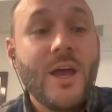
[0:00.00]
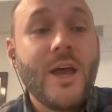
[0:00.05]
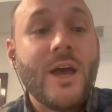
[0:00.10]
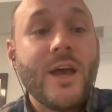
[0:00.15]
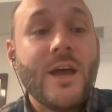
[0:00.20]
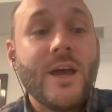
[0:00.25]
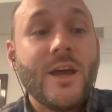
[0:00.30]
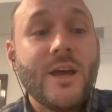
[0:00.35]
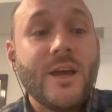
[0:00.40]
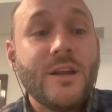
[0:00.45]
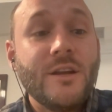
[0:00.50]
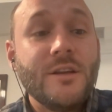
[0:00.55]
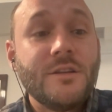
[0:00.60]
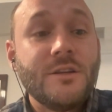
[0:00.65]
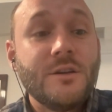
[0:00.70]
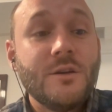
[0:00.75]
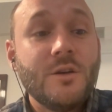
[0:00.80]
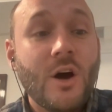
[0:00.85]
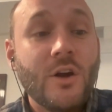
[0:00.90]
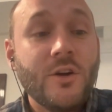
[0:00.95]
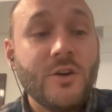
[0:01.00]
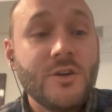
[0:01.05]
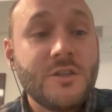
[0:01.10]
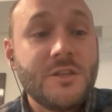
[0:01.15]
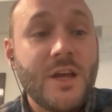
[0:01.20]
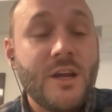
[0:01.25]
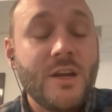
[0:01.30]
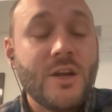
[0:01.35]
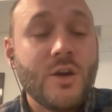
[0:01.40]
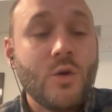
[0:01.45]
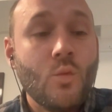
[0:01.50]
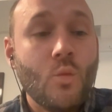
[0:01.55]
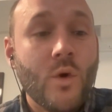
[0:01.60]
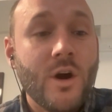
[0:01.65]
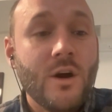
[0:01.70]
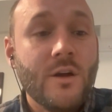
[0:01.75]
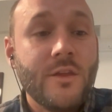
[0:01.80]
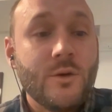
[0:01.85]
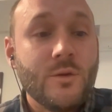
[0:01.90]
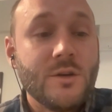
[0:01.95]
and understanding
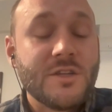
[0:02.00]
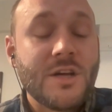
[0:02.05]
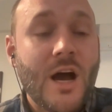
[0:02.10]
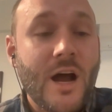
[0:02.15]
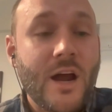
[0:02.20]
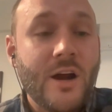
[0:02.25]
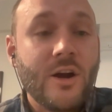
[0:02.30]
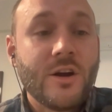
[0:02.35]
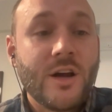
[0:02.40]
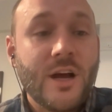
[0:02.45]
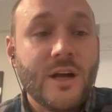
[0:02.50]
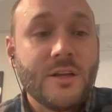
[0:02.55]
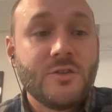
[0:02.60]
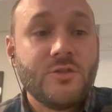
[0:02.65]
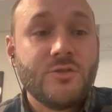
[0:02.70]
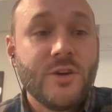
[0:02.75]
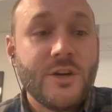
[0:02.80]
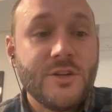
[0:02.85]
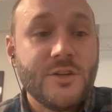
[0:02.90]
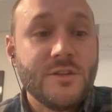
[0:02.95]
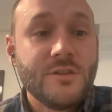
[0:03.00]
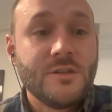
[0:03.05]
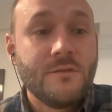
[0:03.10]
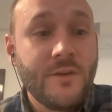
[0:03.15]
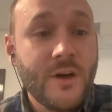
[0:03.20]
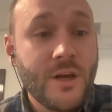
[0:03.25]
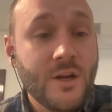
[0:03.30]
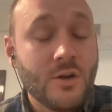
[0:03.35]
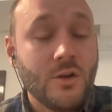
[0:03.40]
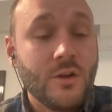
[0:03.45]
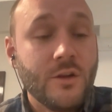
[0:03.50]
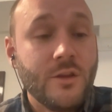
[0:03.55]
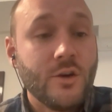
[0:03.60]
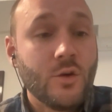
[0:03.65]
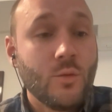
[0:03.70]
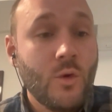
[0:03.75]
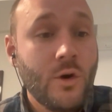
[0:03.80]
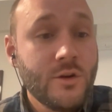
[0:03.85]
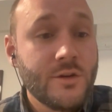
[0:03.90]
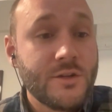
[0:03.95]
where there was higher concentrations of fentanyl in
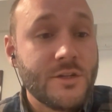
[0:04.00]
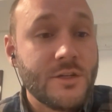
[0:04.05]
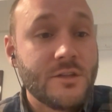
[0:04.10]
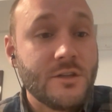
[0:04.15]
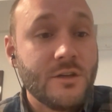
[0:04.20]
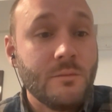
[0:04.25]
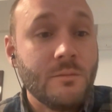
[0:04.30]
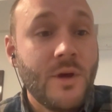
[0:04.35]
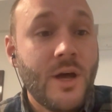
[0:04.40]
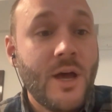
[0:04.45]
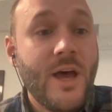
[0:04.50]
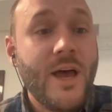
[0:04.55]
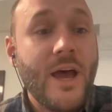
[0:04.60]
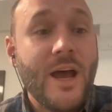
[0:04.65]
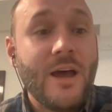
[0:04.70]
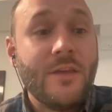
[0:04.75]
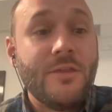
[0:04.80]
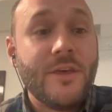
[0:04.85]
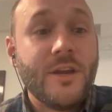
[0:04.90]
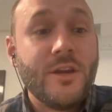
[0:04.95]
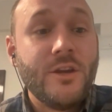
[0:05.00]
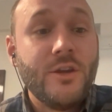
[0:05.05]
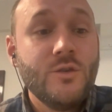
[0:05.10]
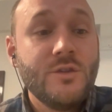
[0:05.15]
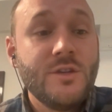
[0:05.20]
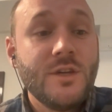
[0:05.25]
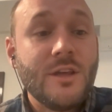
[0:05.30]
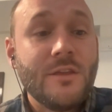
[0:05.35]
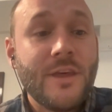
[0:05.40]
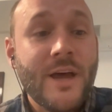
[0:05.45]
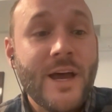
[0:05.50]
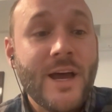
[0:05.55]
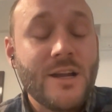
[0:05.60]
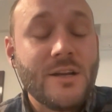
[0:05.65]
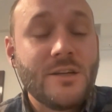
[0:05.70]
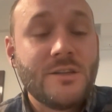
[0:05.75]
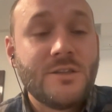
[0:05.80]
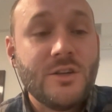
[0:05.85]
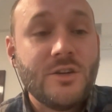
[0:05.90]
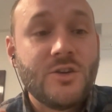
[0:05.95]
their water system, and then using
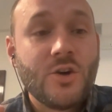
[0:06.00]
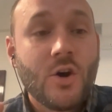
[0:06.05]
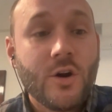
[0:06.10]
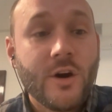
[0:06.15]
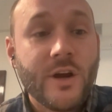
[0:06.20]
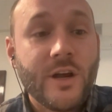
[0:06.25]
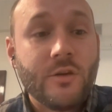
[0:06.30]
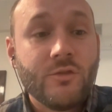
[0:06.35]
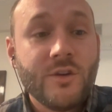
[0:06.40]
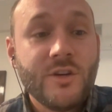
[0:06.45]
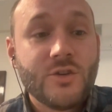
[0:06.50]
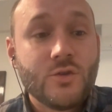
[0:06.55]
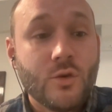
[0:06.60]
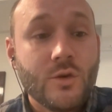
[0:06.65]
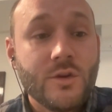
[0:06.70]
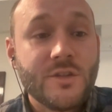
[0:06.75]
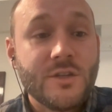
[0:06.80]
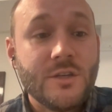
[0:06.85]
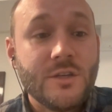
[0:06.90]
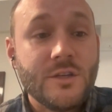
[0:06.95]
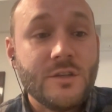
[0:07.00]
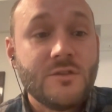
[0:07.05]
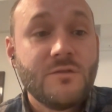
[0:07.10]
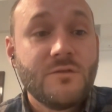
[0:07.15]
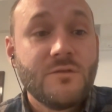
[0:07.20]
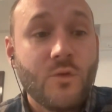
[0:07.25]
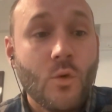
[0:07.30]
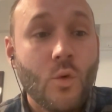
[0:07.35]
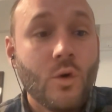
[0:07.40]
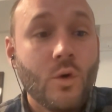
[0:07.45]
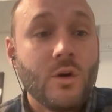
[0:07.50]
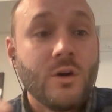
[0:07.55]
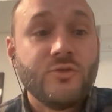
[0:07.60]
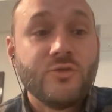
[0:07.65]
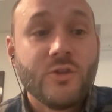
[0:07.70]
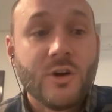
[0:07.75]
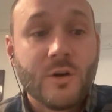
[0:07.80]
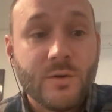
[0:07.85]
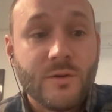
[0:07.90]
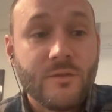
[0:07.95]
that to target resources for
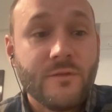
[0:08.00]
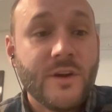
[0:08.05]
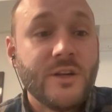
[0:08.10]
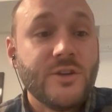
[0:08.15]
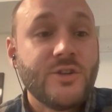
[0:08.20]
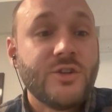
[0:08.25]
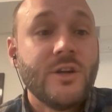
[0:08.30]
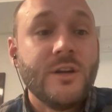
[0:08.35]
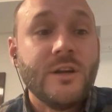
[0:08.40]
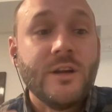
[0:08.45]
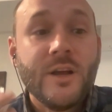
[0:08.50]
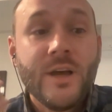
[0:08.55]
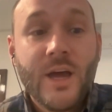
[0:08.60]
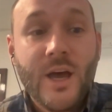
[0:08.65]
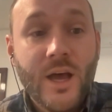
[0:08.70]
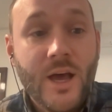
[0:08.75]
drug prevention,